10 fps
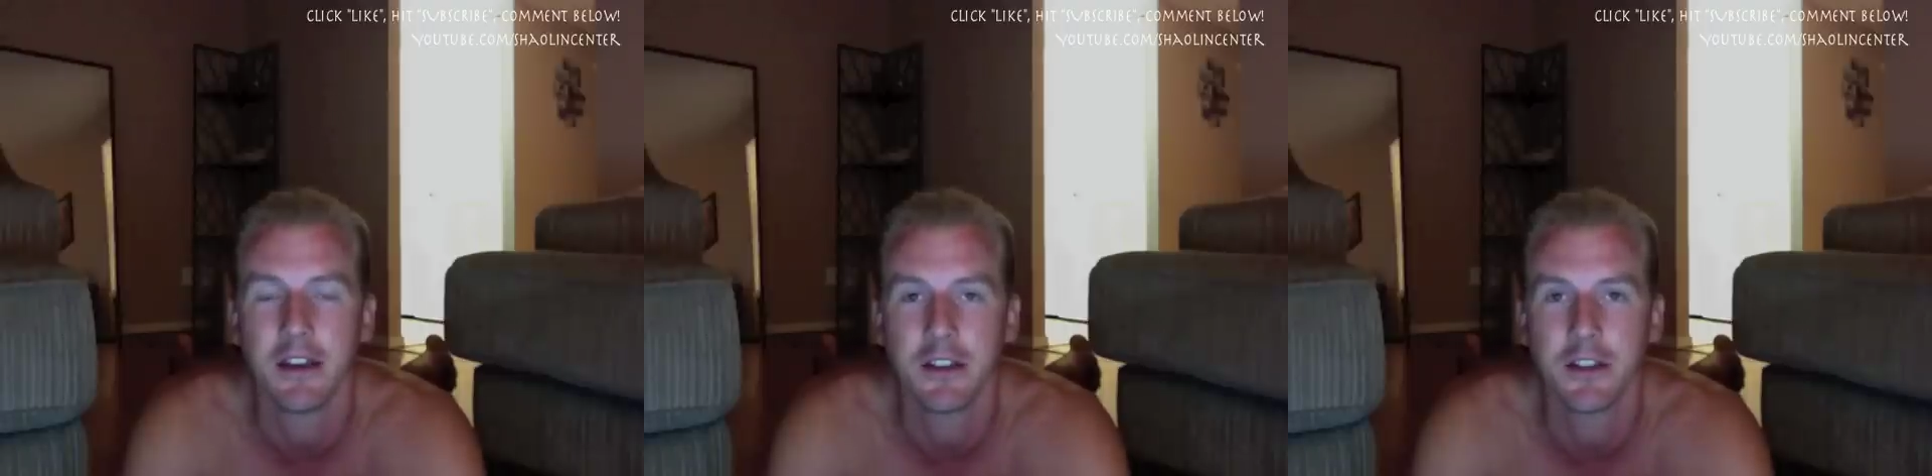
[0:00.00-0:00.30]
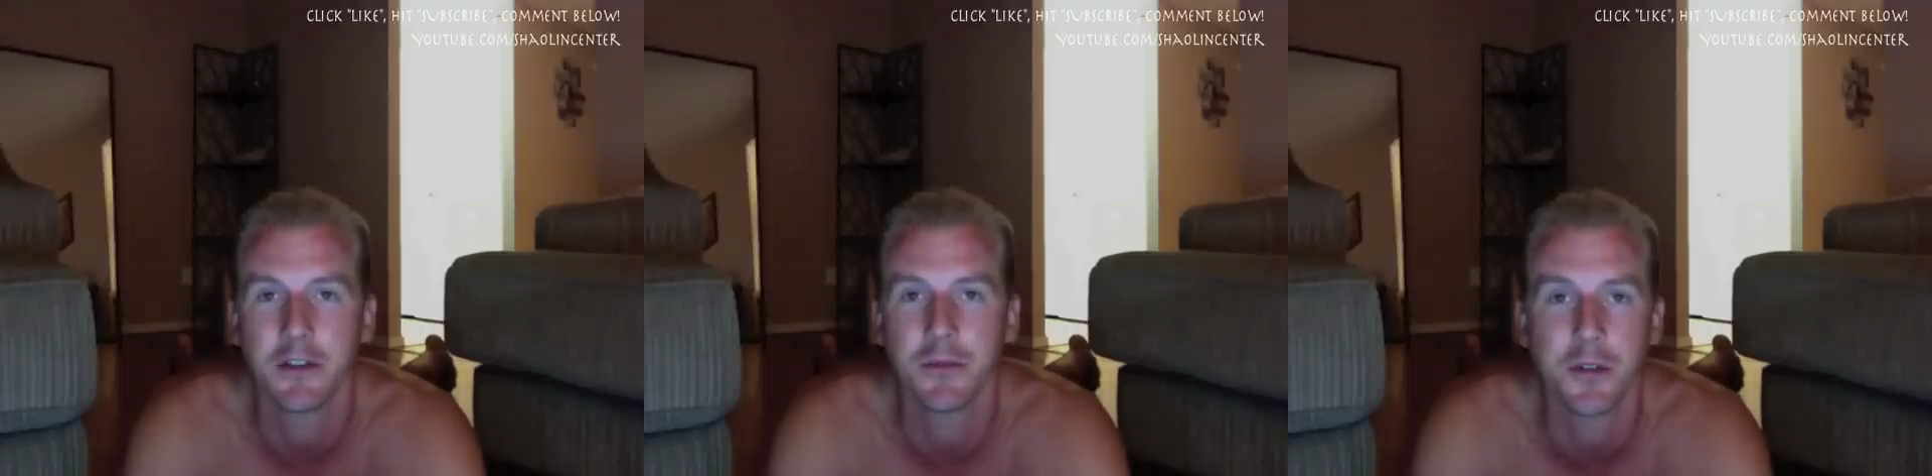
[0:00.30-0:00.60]

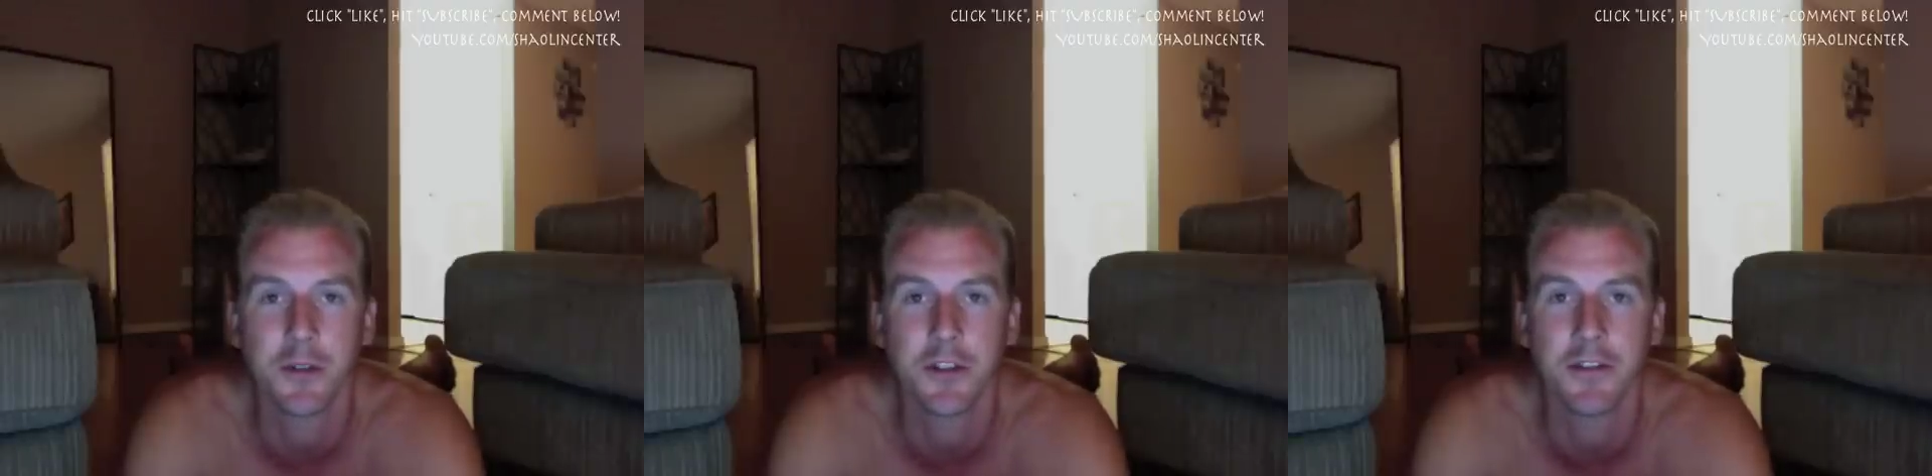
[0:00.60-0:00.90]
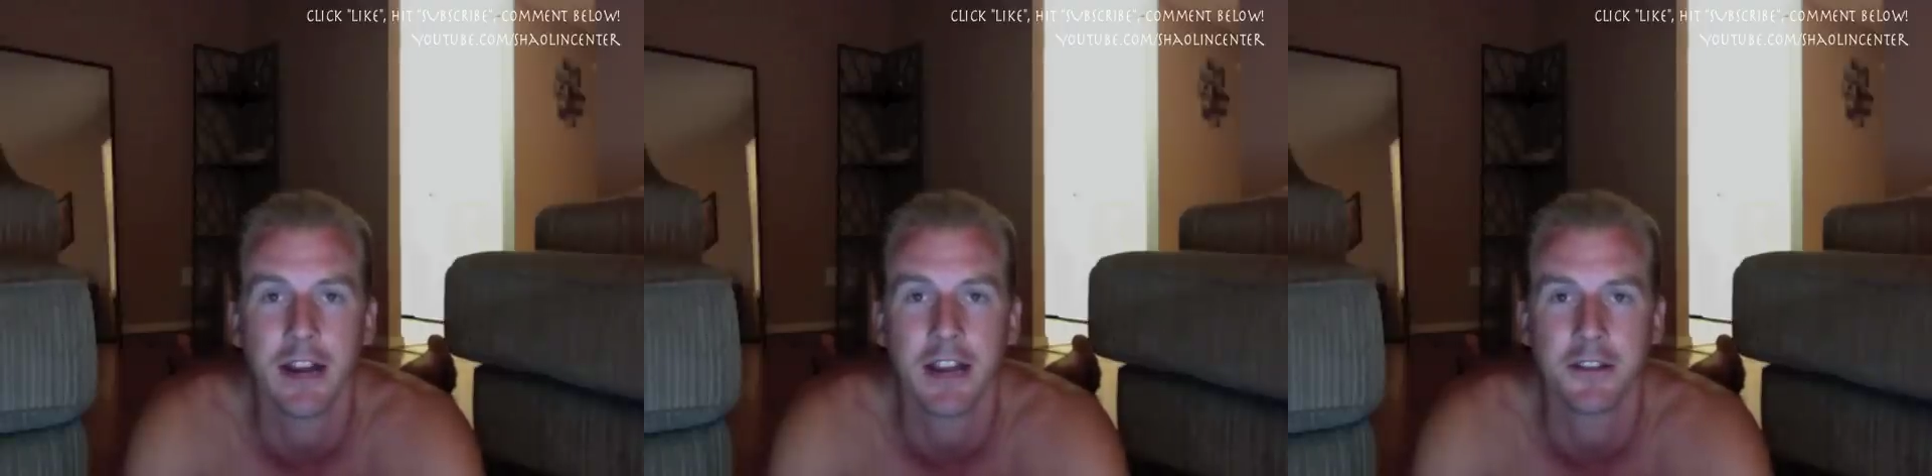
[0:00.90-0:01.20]
to improve your
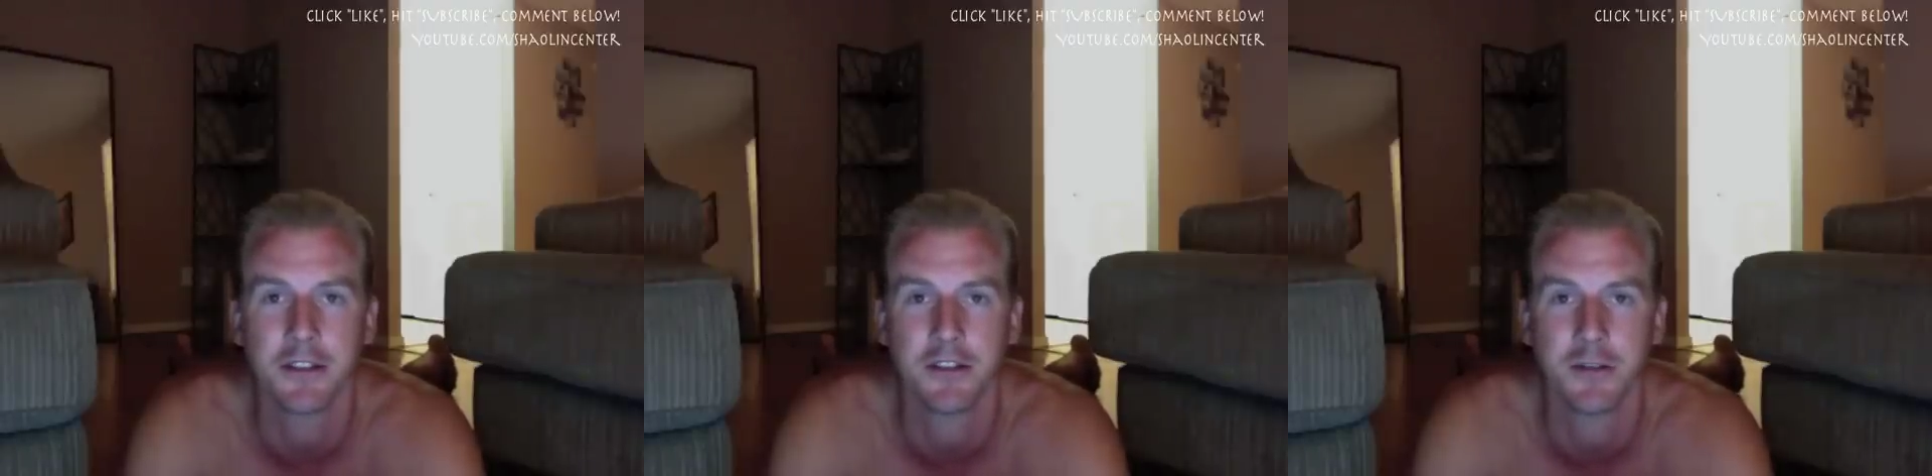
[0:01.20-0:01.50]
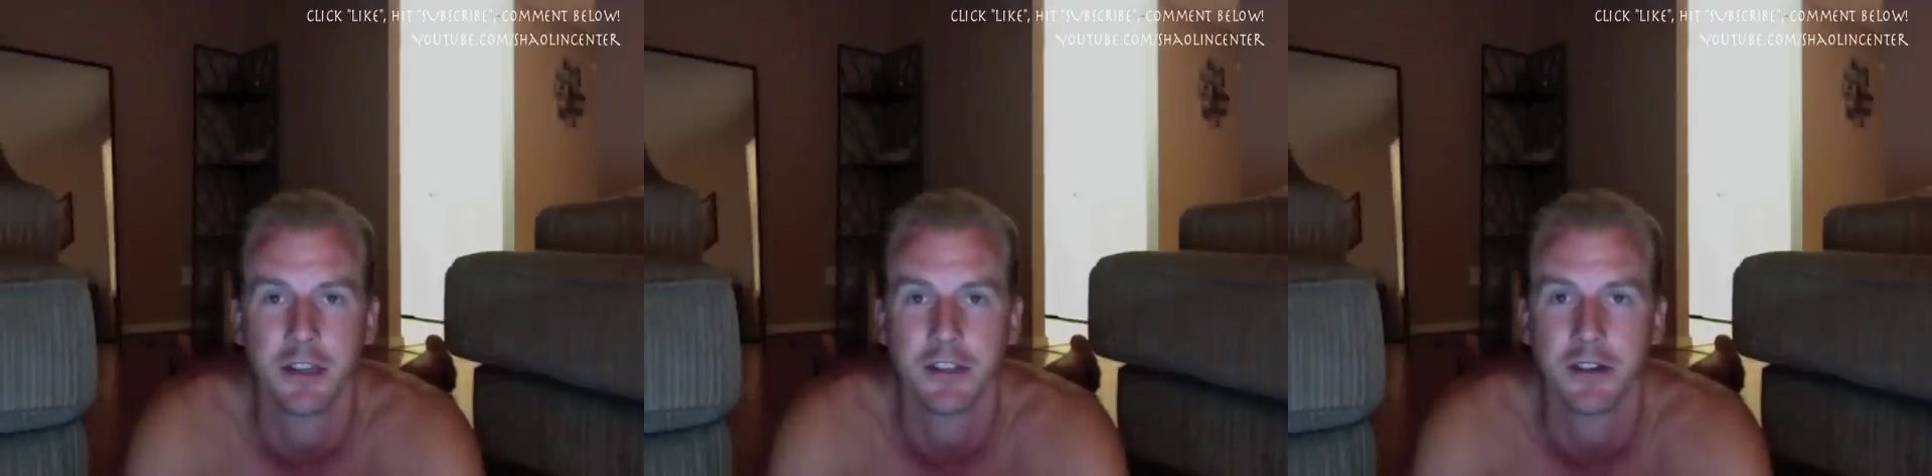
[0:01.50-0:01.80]
financial
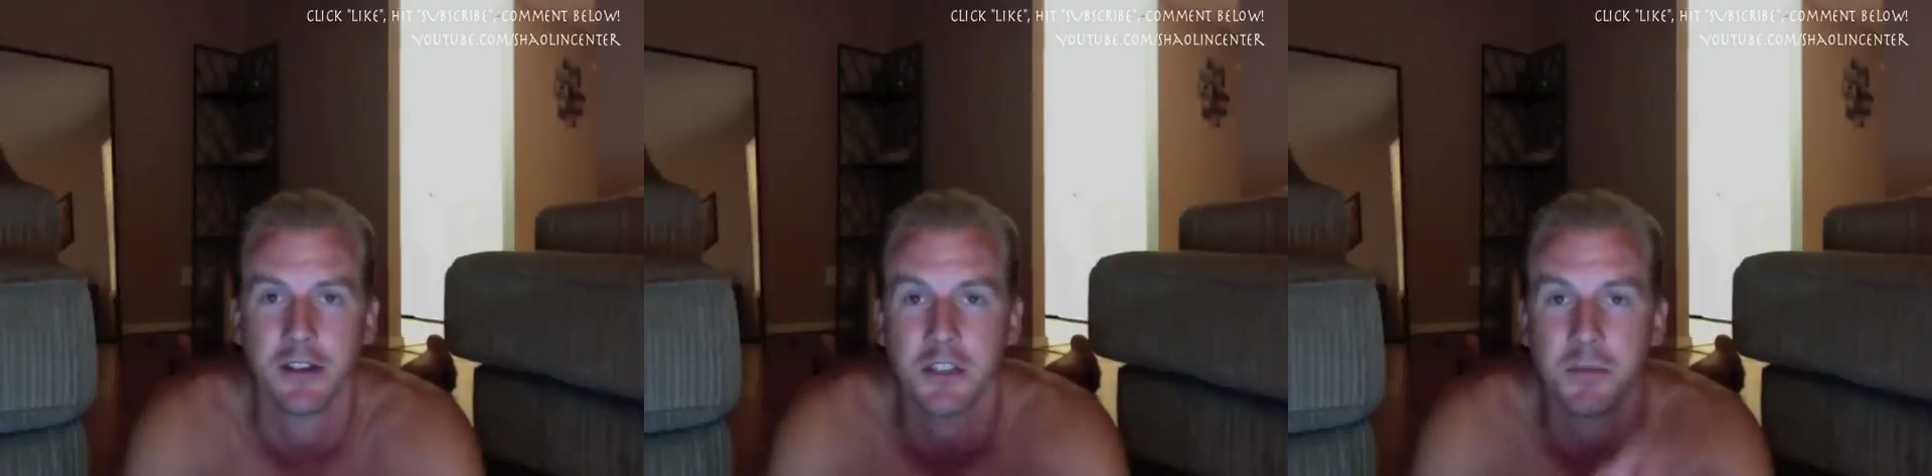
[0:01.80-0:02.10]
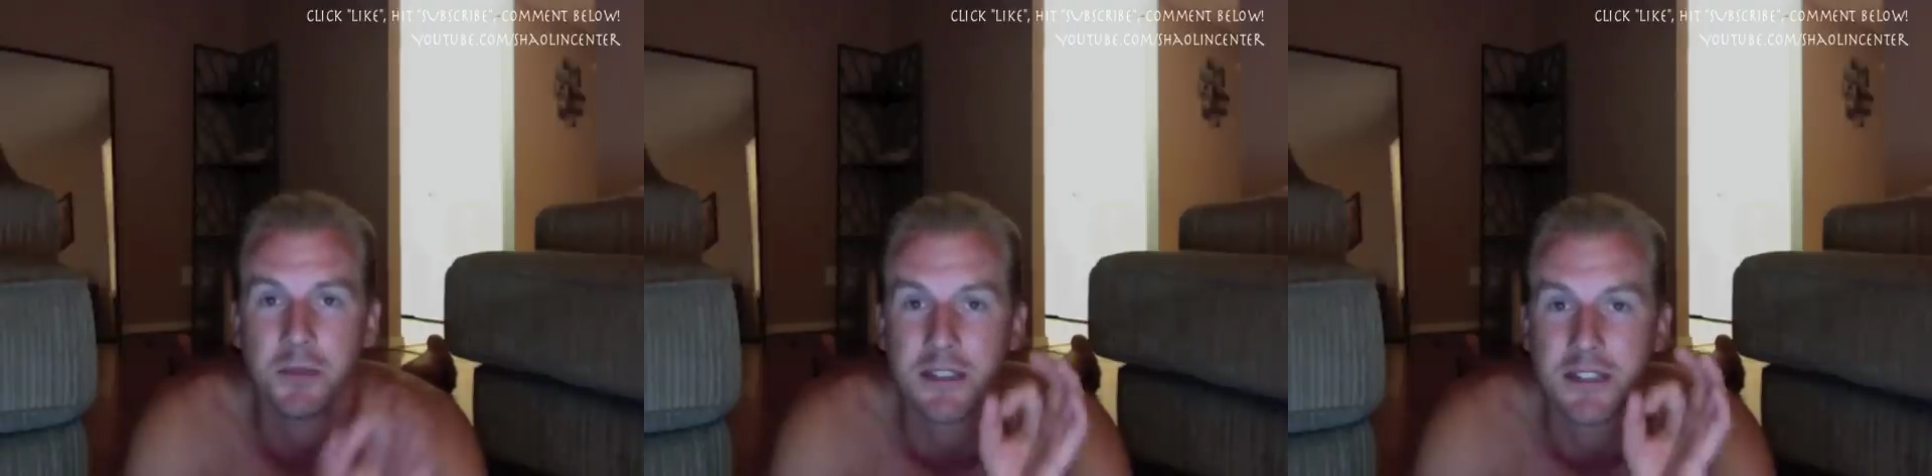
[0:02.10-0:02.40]
situation?
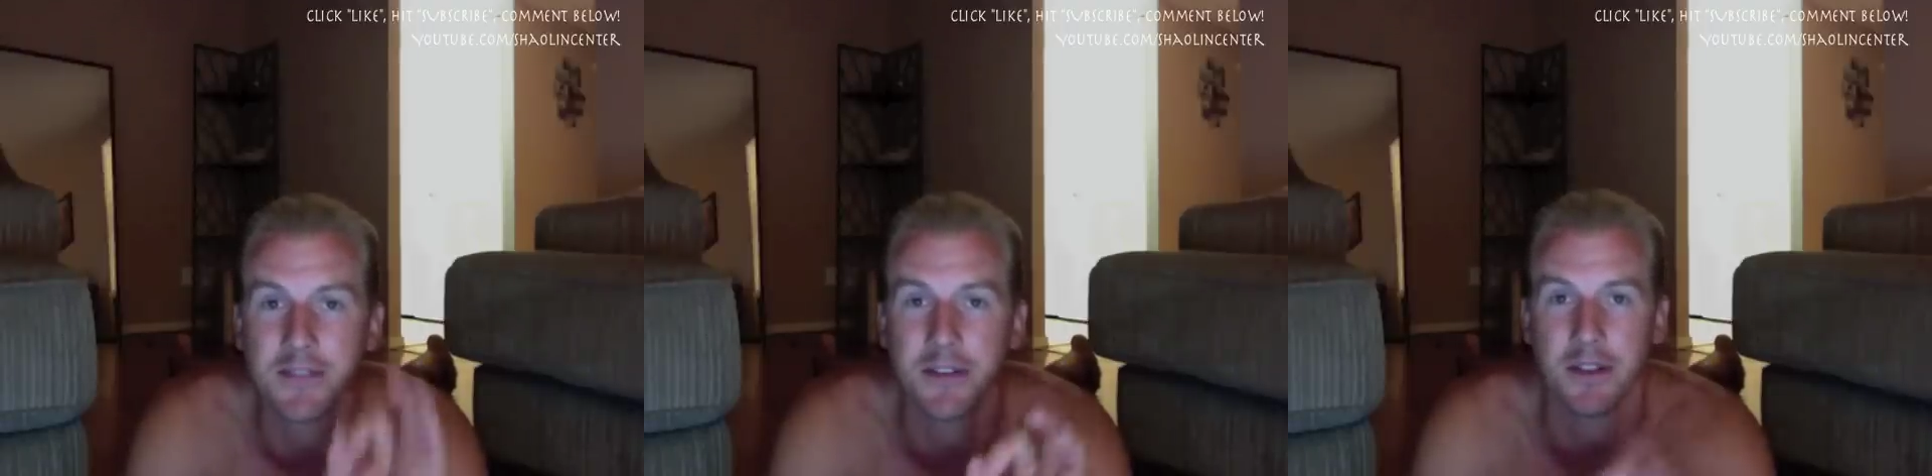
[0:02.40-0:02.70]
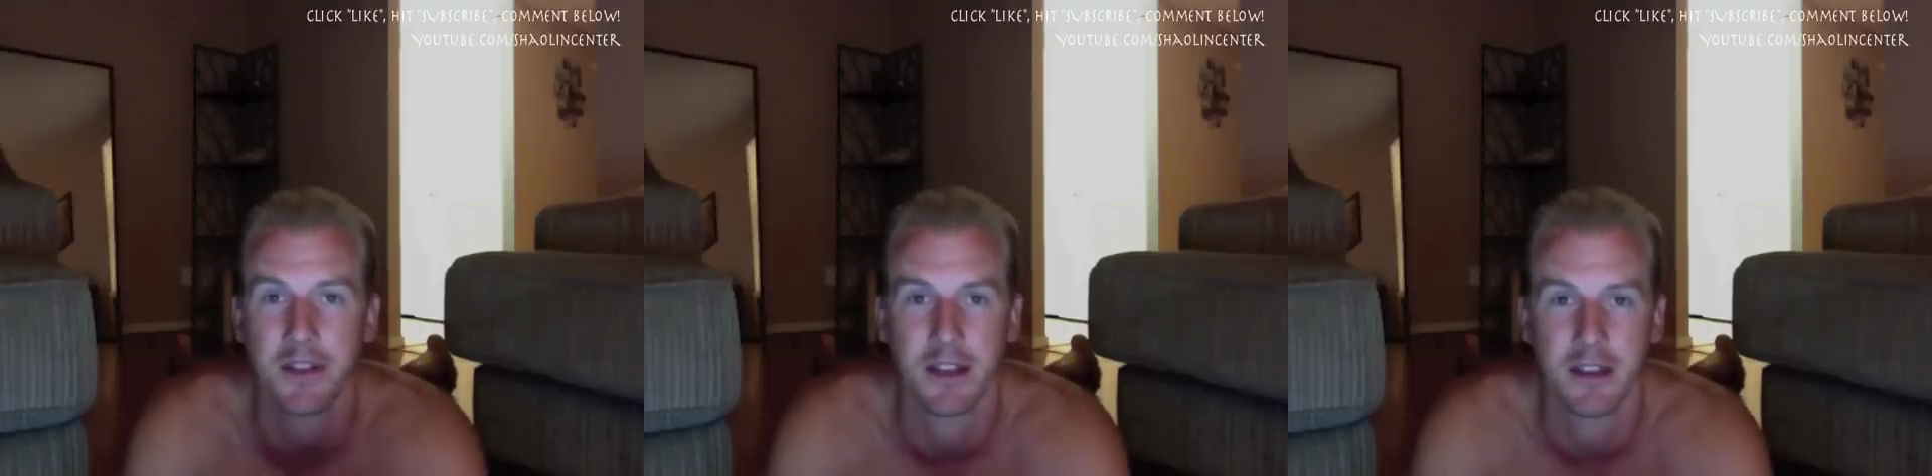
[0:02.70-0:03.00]
Specific thing.